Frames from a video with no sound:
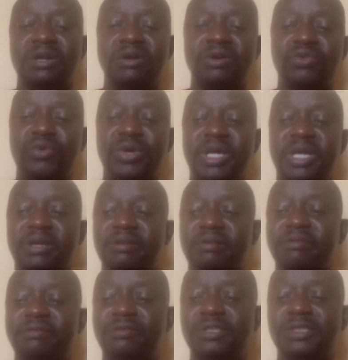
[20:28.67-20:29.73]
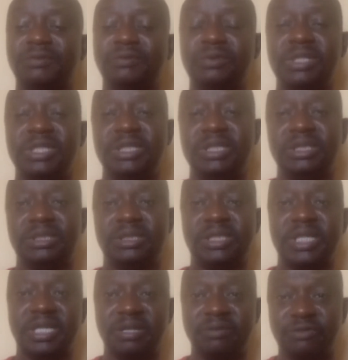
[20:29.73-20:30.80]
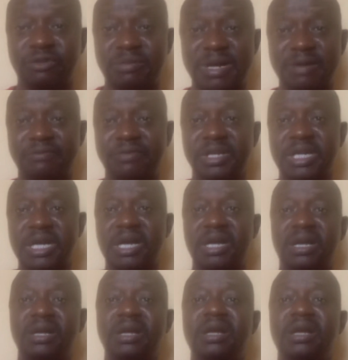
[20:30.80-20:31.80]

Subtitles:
were forcefully taken from Africa